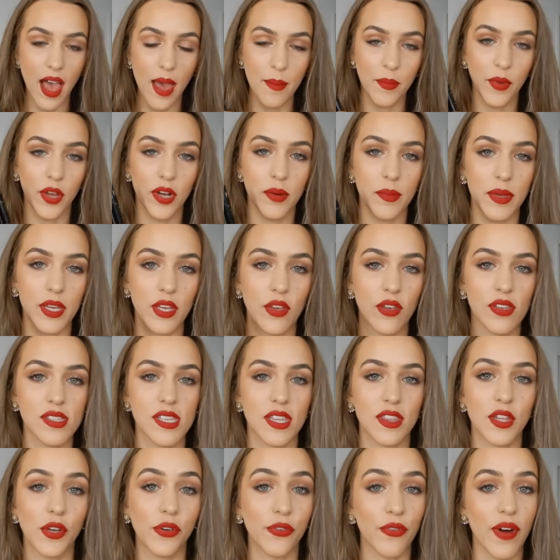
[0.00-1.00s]
I'm going to be
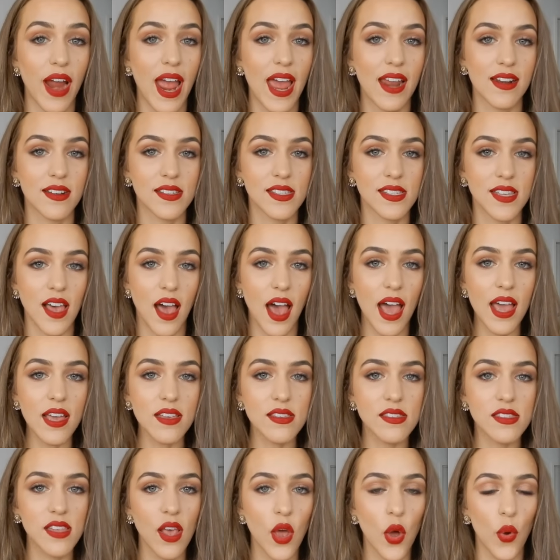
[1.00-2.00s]
using the grand
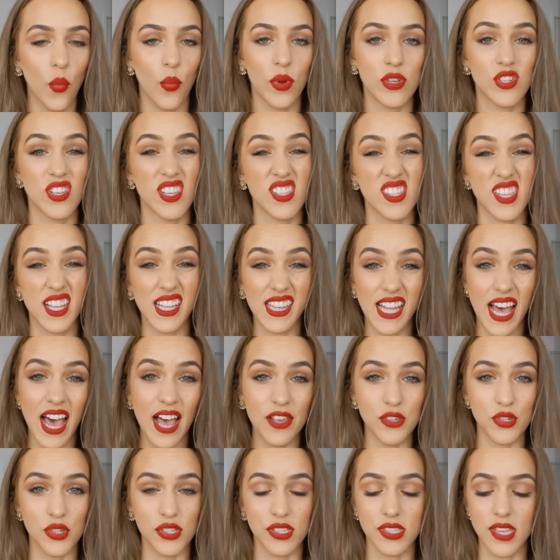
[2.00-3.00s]
size, which is the
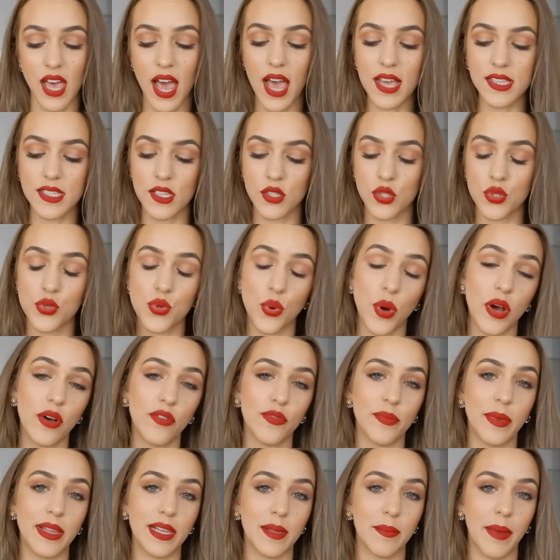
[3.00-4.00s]
larger size. It's
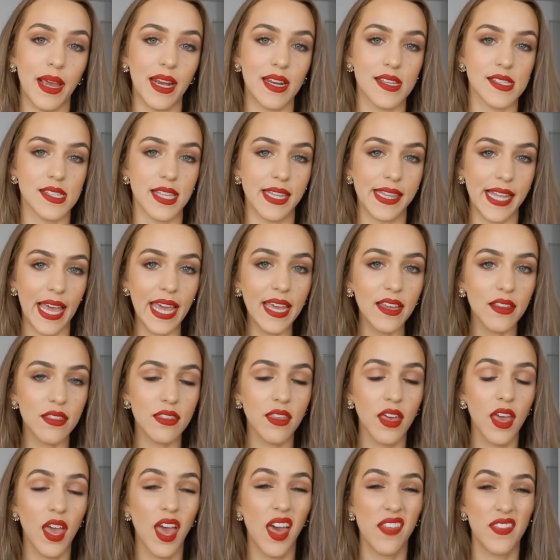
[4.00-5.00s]
12 millimeters in
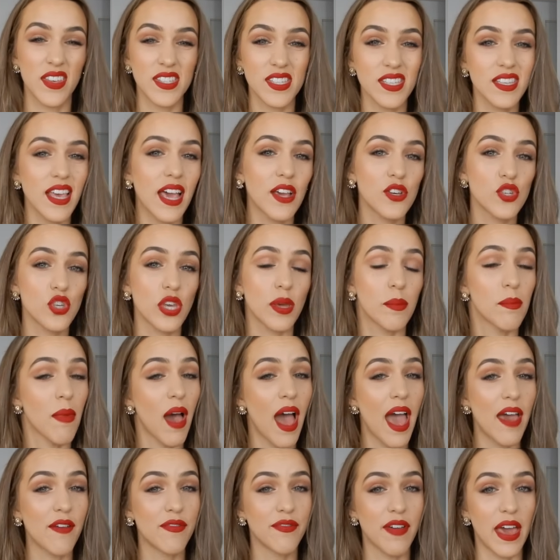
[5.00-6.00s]
length. This is actually
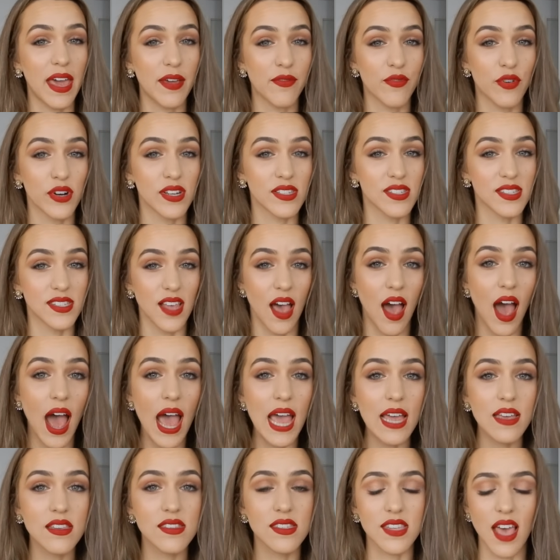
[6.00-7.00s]
my favorite
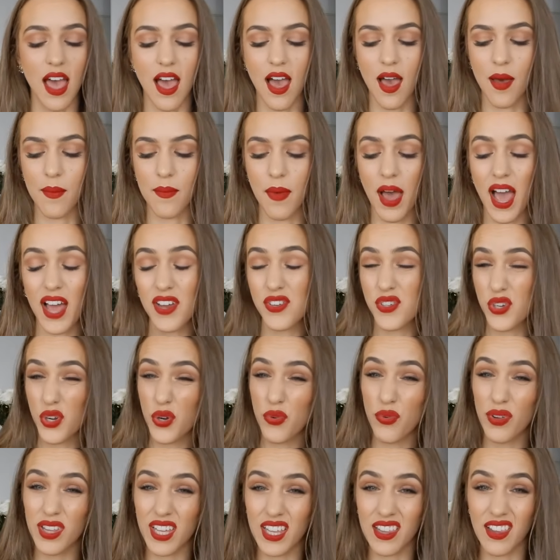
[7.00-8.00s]
size. I
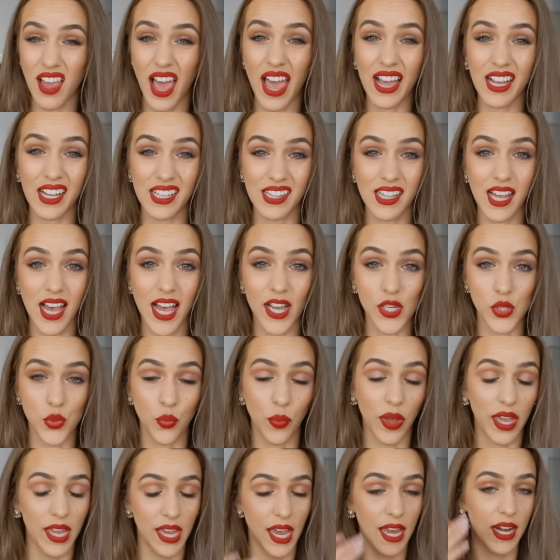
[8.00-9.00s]
do really like a
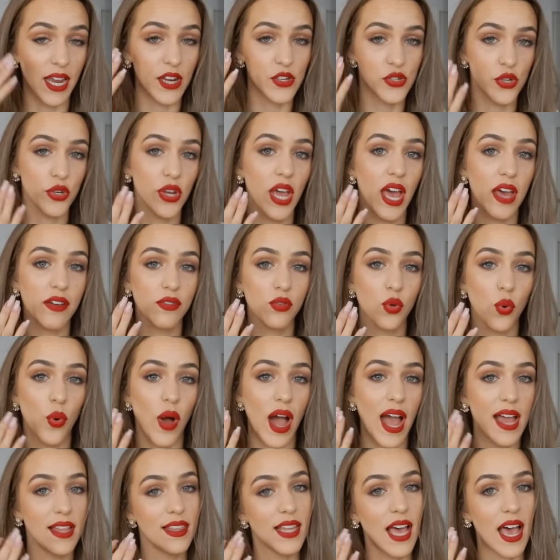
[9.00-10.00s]
large wing, and I do have
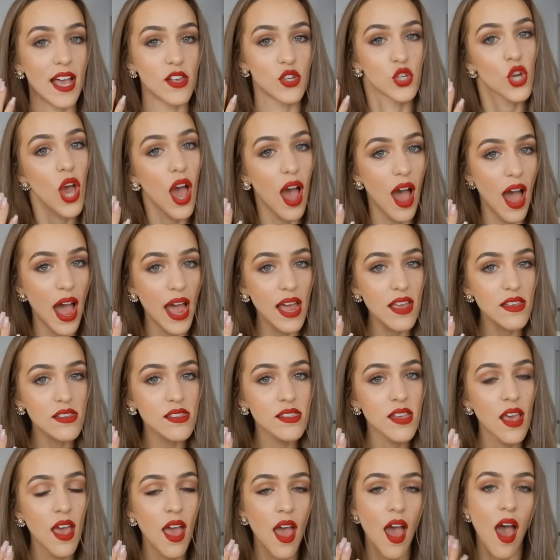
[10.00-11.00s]
quite large
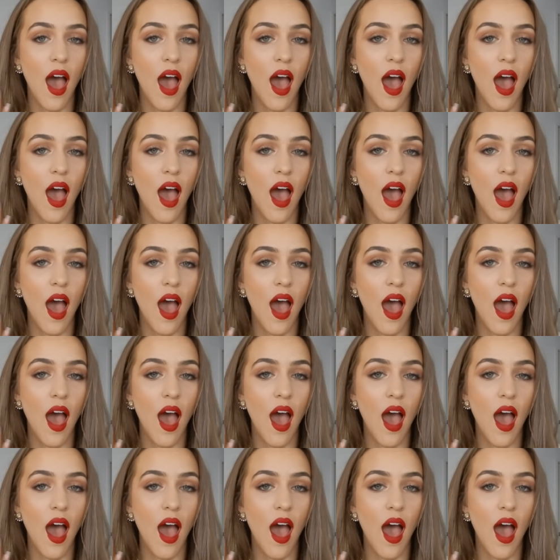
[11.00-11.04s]
eyes.